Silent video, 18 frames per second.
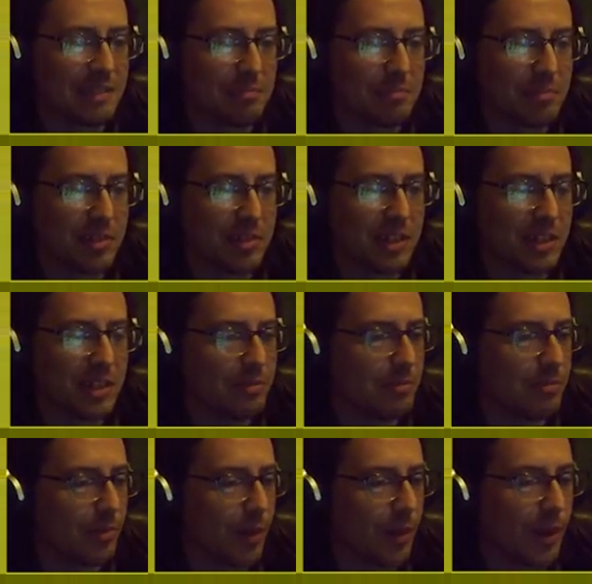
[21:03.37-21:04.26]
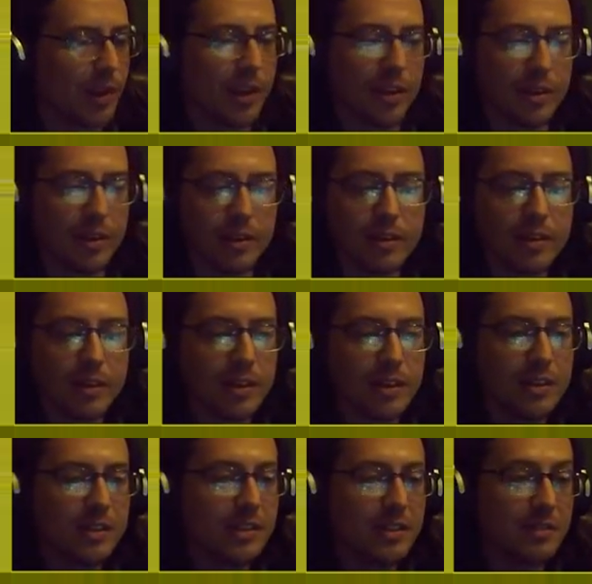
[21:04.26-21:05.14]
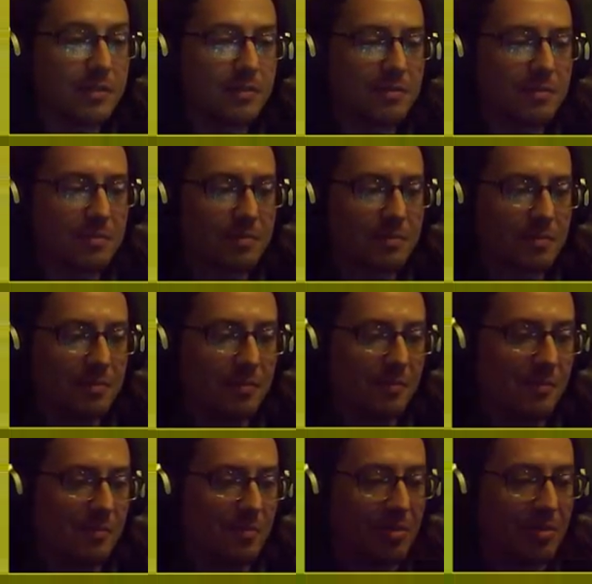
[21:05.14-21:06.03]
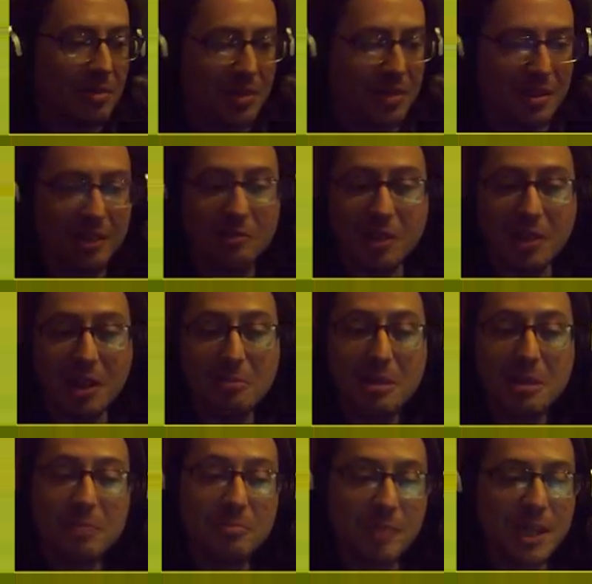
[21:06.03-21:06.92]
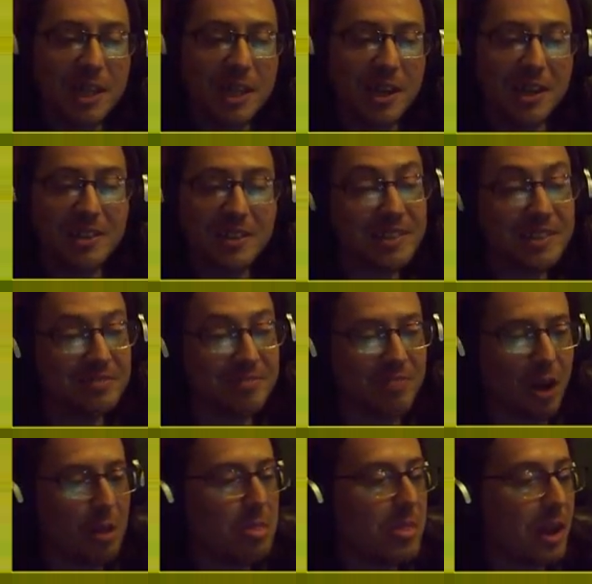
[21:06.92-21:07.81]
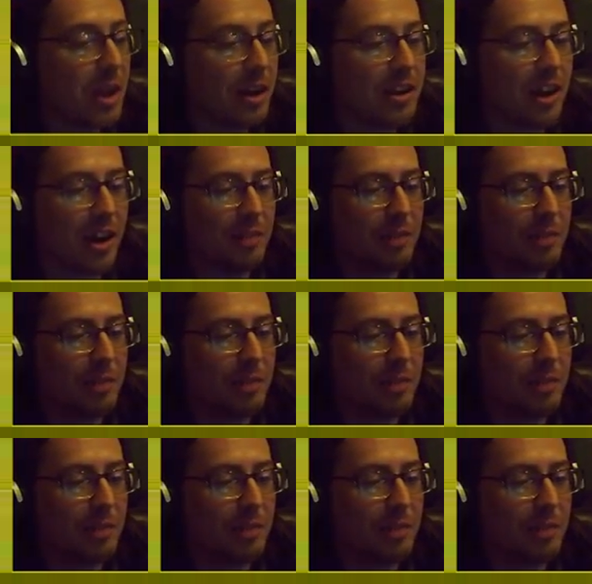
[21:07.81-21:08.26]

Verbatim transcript: pretty cool looking. Mm. Well, I mean, we earned, rather than our card